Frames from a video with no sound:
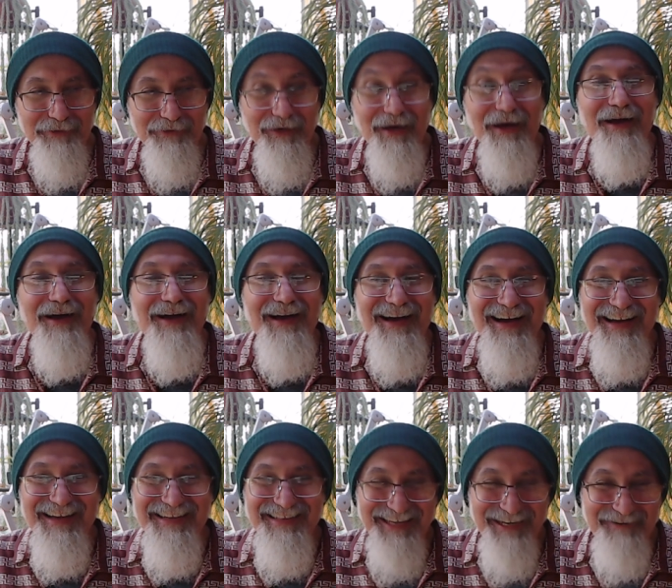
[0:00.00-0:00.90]

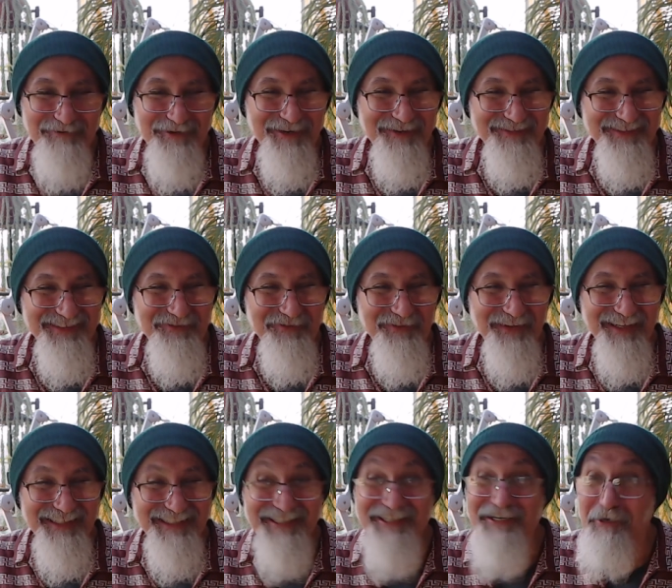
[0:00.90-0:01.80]
haha kebabs
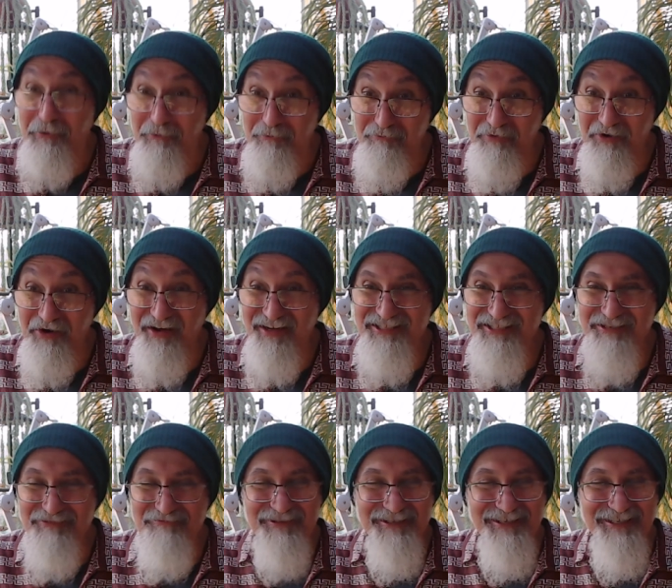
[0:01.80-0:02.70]
funny
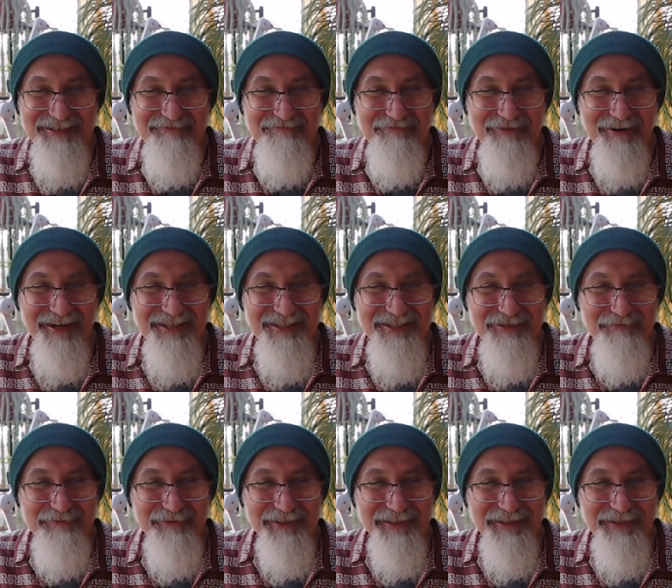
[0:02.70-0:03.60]
possibly
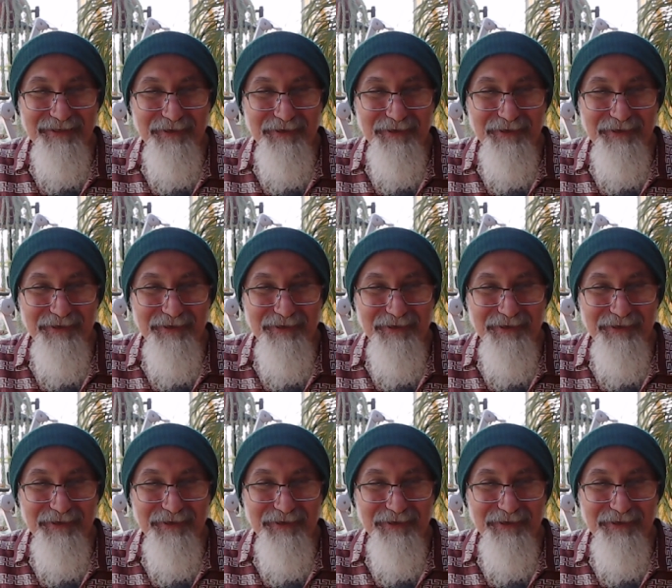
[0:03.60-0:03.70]
possibly